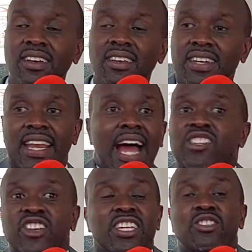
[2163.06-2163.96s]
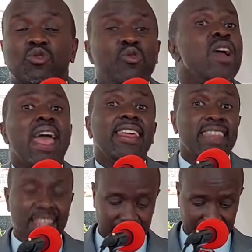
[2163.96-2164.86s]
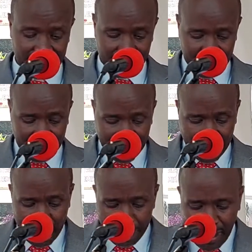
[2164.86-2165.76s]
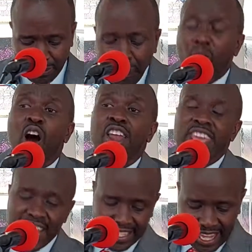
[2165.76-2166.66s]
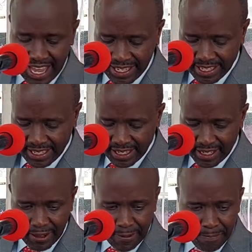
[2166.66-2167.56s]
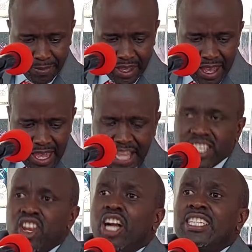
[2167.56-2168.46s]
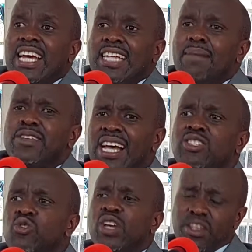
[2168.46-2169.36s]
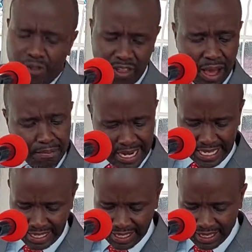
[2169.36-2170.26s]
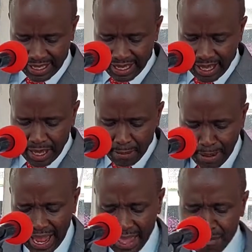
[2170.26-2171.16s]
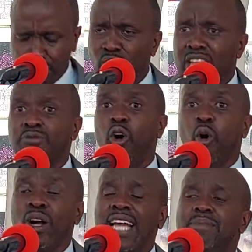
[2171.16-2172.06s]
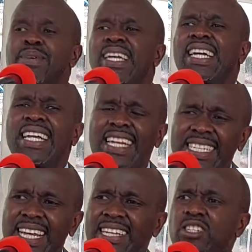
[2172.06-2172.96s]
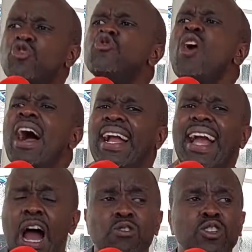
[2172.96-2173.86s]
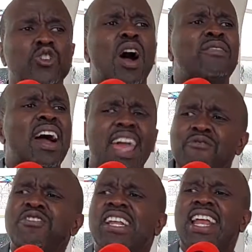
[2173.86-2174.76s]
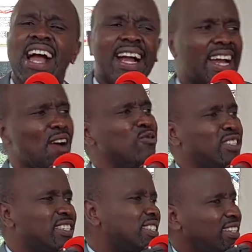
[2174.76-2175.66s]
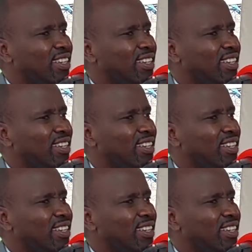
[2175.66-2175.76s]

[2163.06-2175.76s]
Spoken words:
He can actually do anything. But Paul here says, it's not that I'm just looking for that money, but I'm looking for what can be credited to your account. You have a heavenly account.